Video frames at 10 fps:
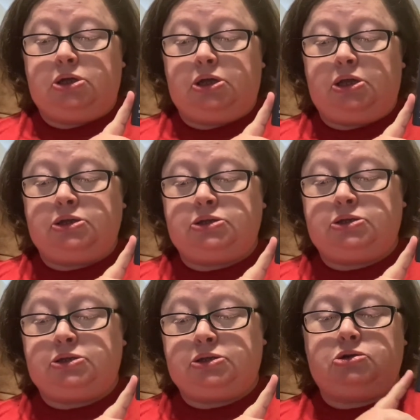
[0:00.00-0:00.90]

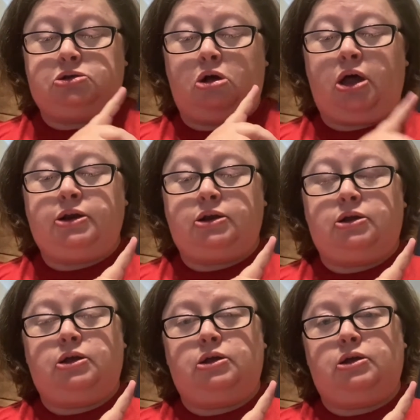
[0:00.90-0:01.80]
is shot
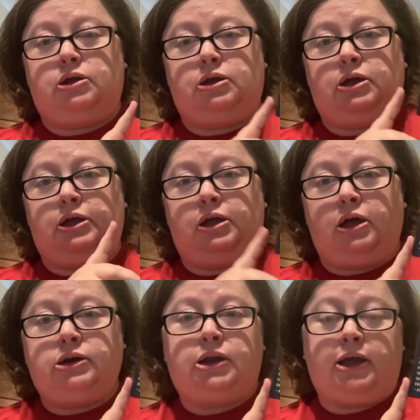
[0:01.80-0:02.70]
and
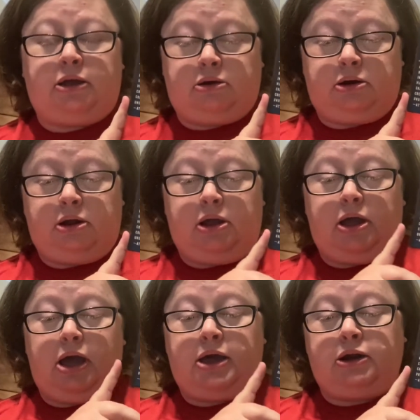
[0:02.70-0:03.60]
gunned down
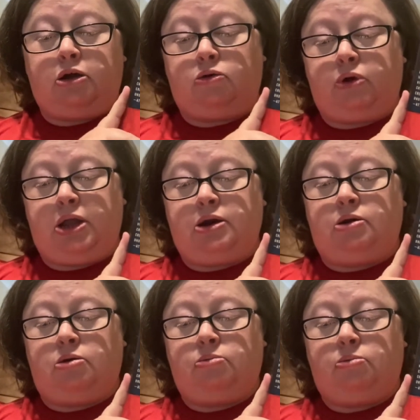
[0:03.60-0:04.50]
at a
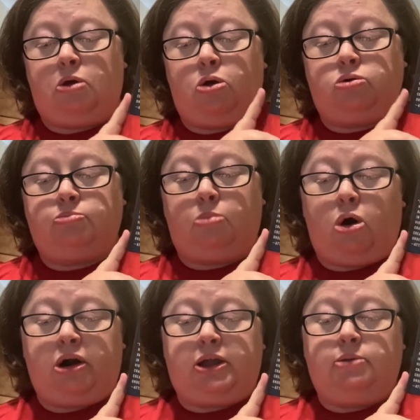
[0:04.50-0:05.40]
Korean-owned
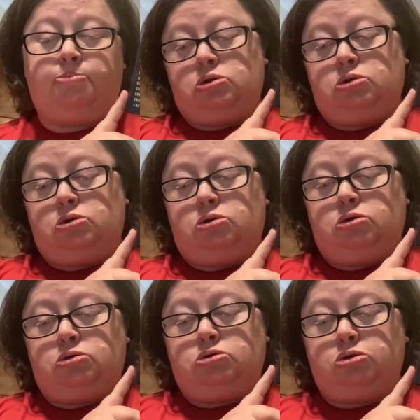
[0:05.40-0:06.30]
market by
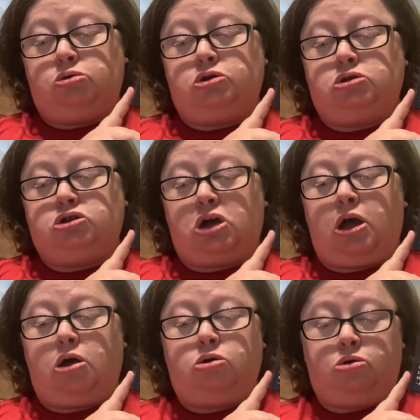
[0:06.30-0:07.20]
Jung
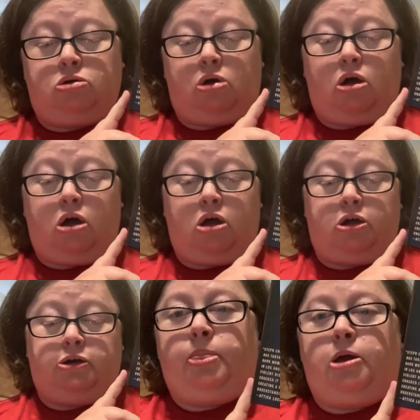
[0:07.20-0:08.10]

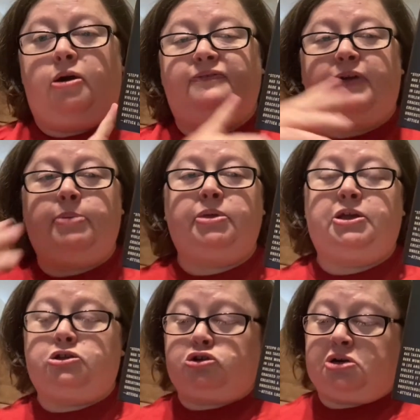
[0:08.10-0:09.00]
Ja-han. Her family
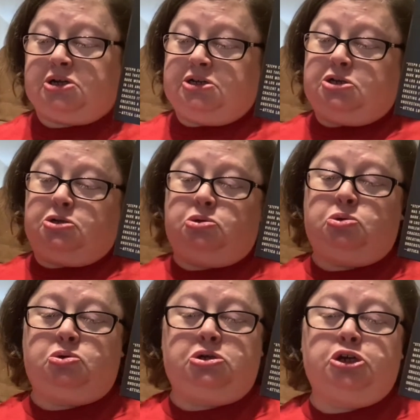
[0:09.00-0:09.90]
is trying
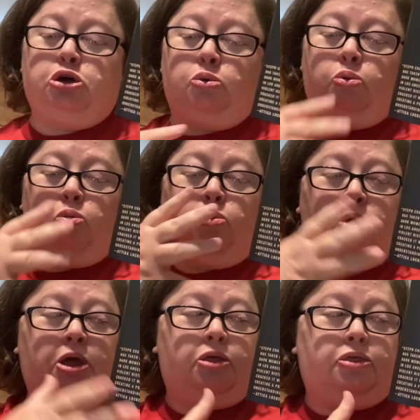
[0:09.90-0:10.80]
to deal
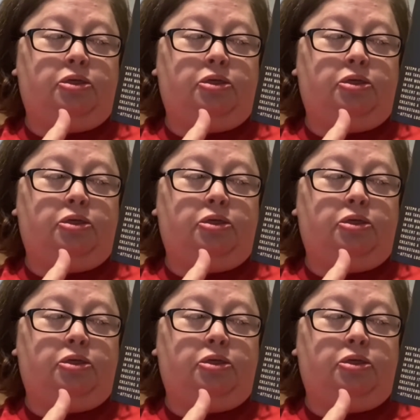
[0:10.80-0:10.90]
with